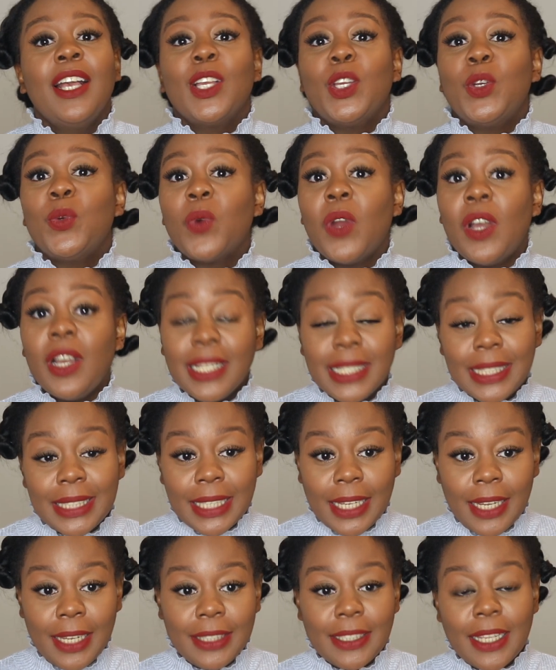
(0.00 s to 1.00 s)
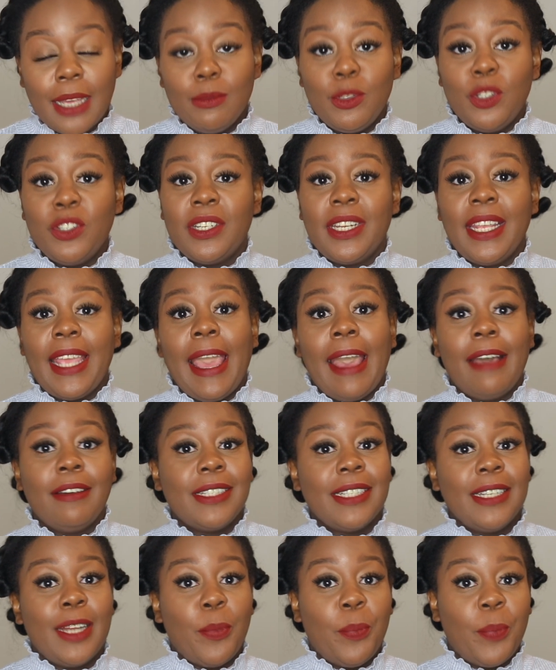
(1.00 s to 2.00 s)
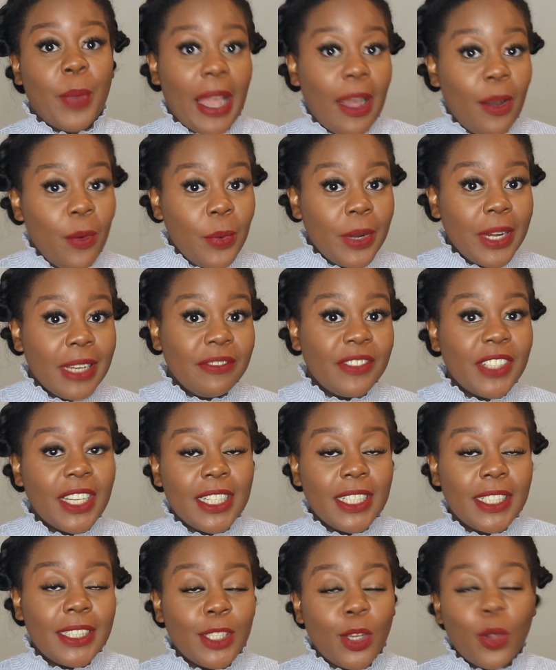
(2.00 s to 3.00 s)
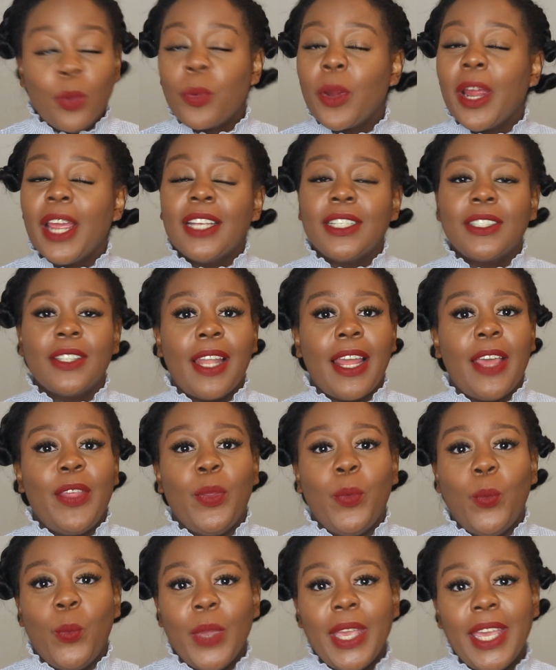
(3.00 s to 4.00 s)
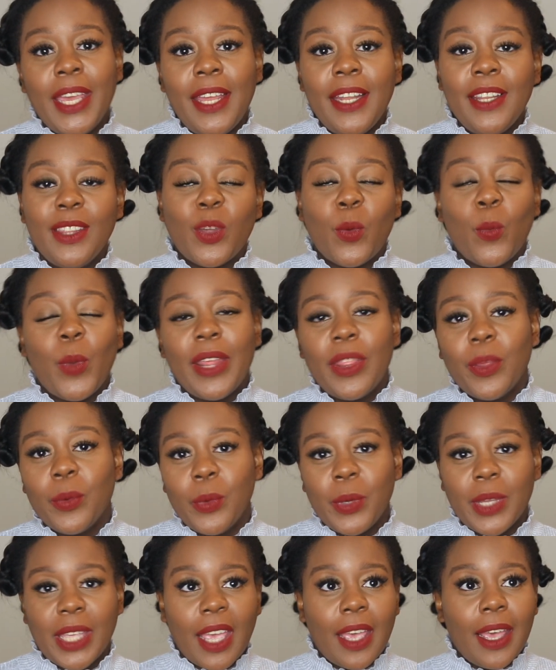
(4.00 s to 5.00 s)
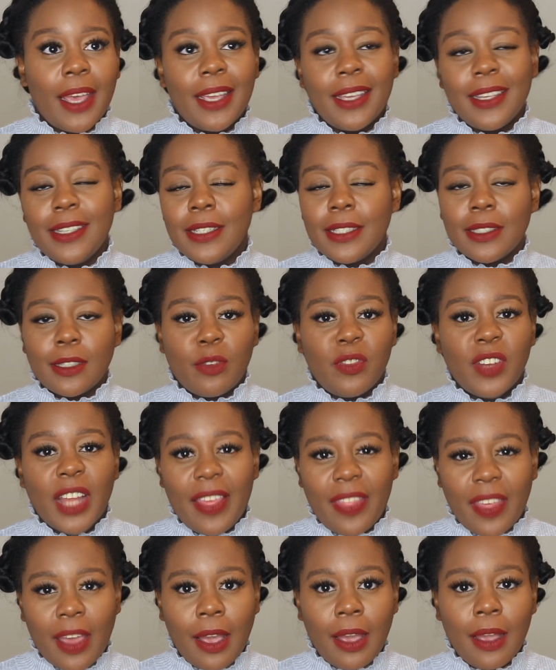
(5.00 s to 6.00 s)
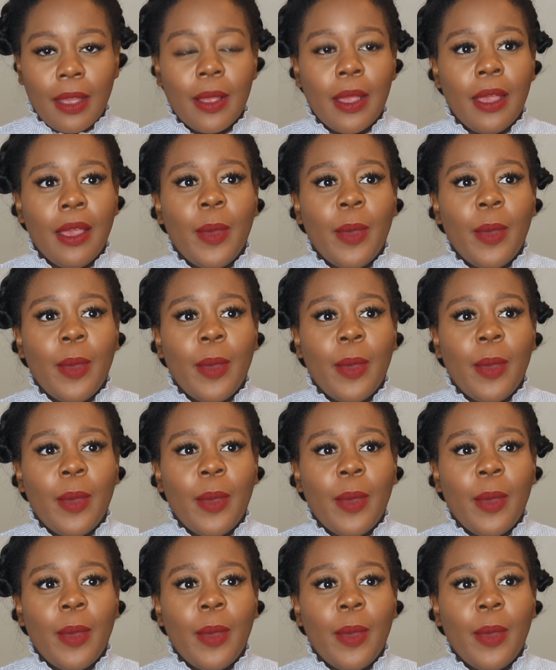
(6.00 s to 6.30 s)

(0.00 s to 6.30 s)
Granted, I'm usually out and about when I've done a silk press, so like the wind, the weather will get at it and stuff like that.